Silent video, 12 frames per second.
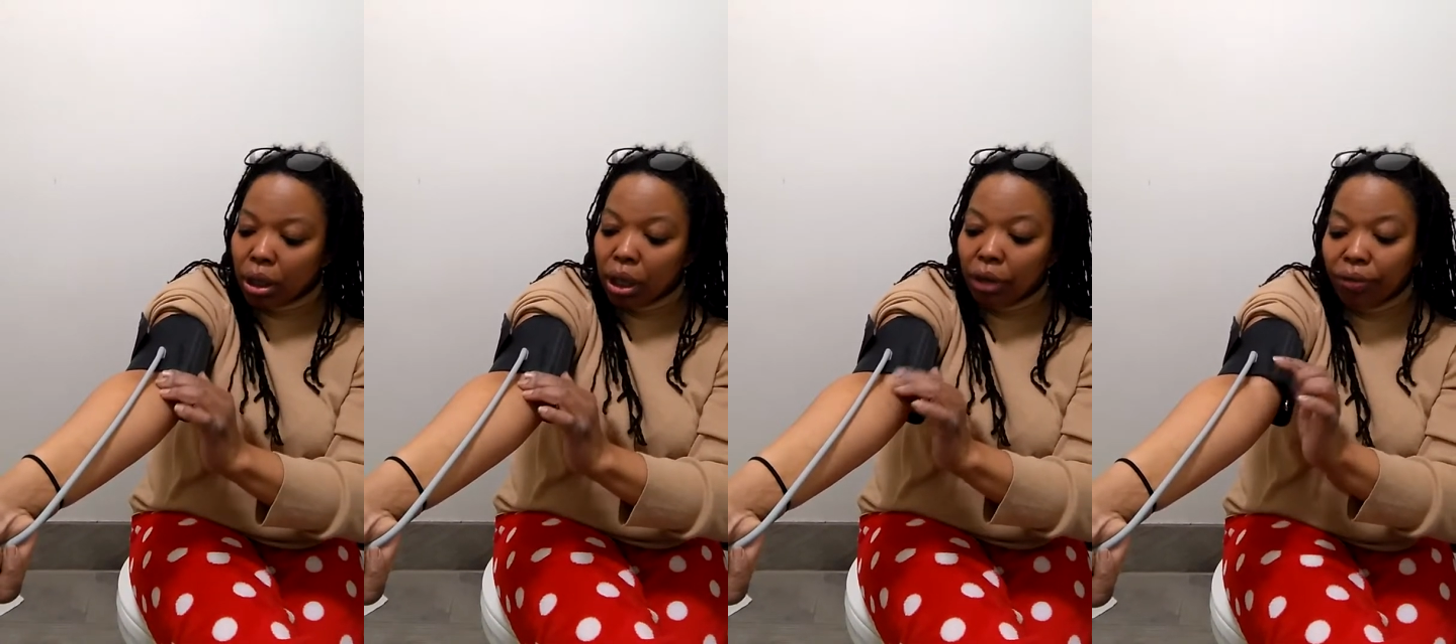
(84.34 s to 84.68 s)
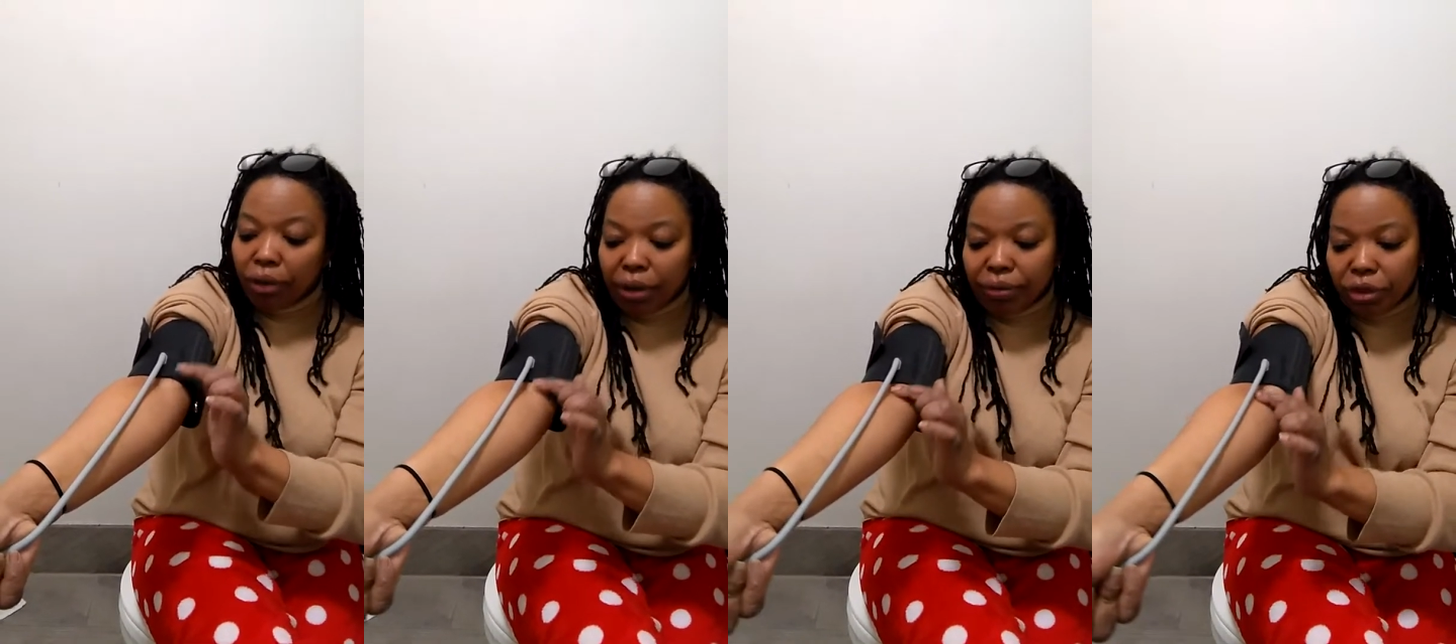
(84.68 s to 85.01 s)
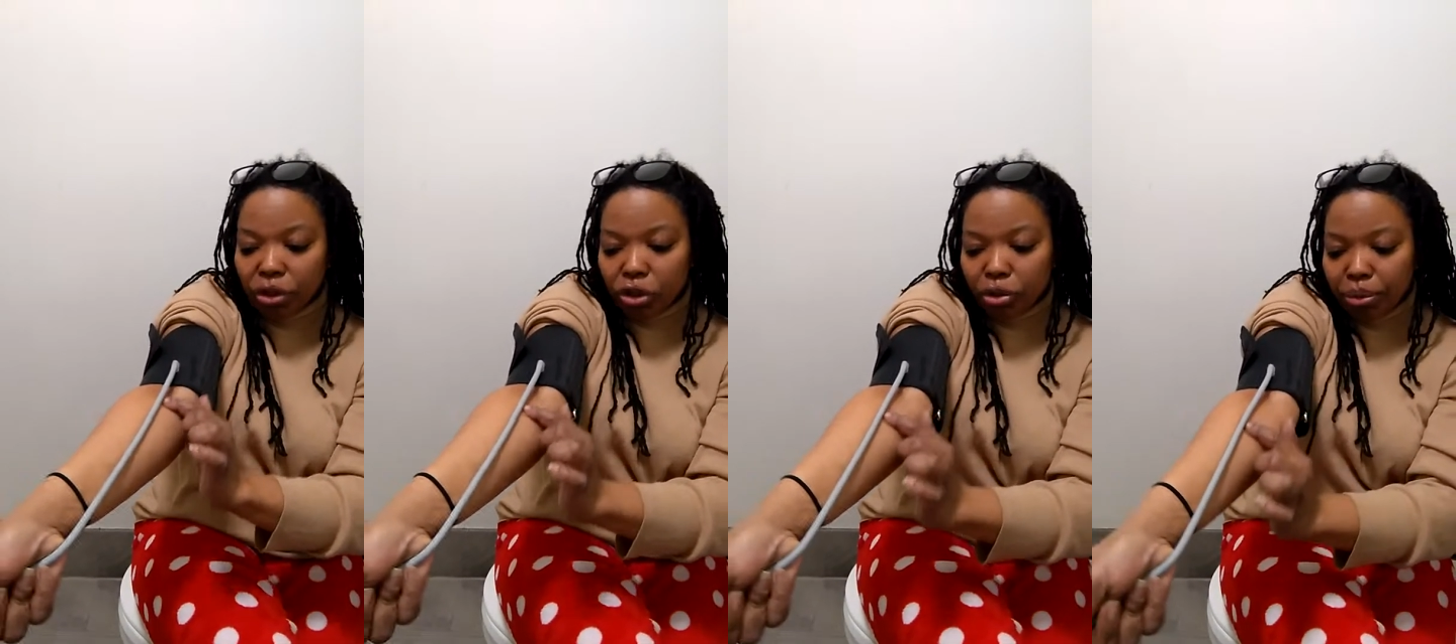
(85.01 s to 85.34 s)
If you have the
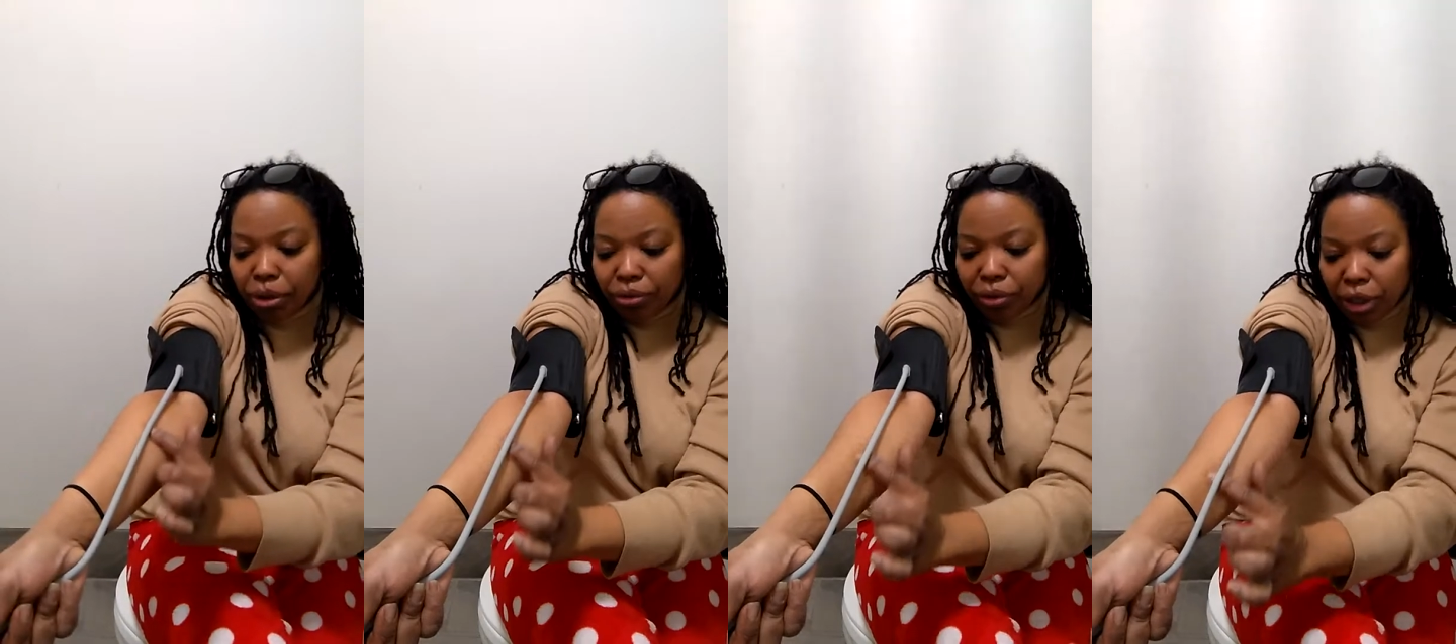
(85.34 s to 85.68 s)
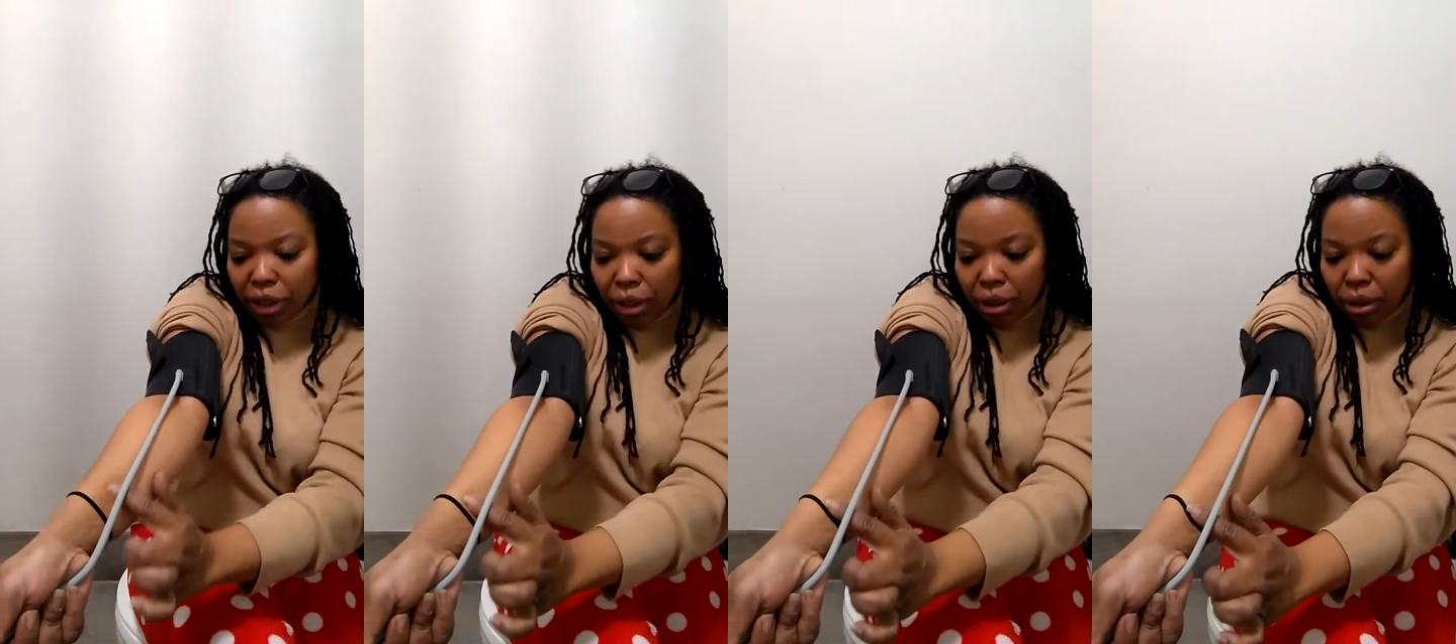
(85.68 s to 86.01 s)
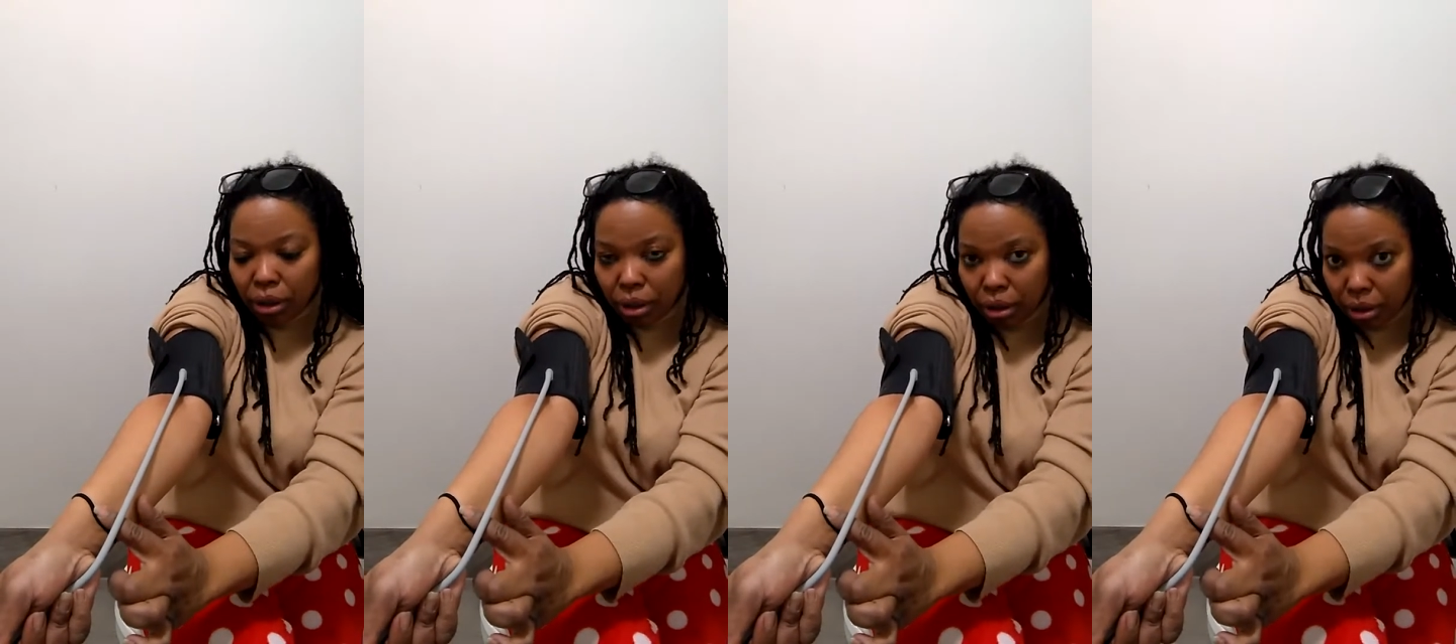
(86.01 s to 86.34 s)
tubing running
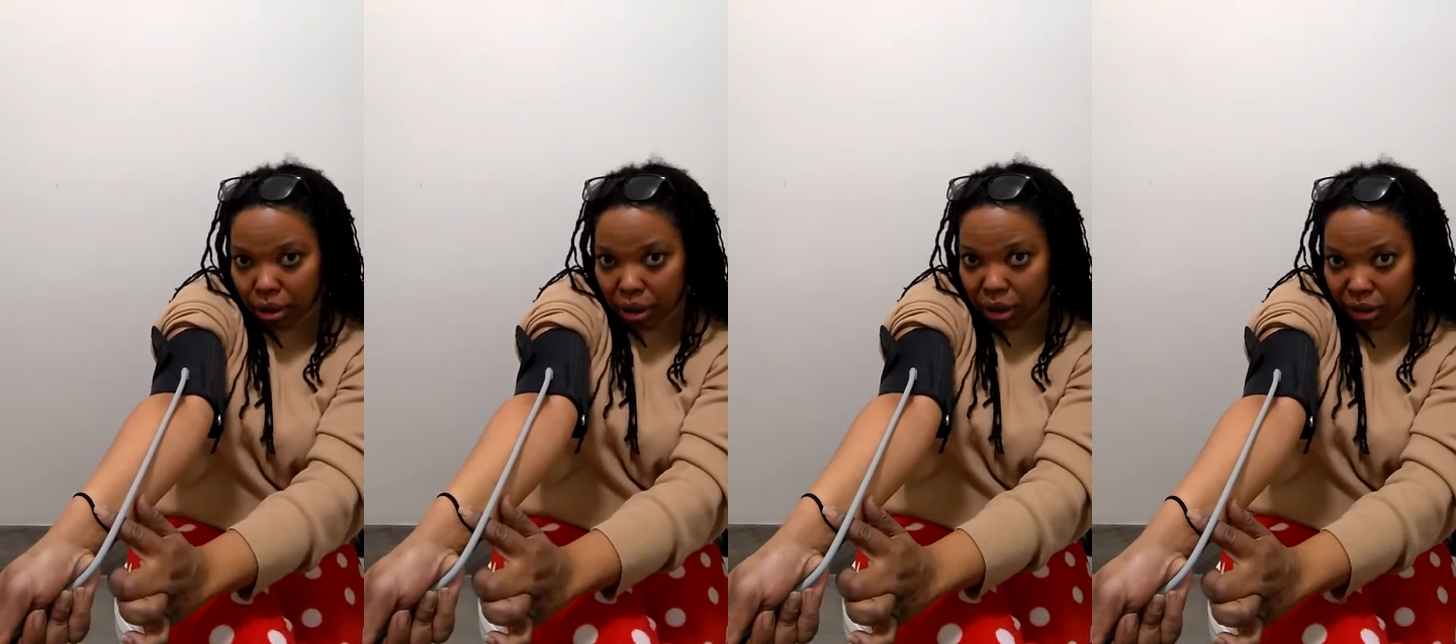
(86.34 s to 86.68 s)
in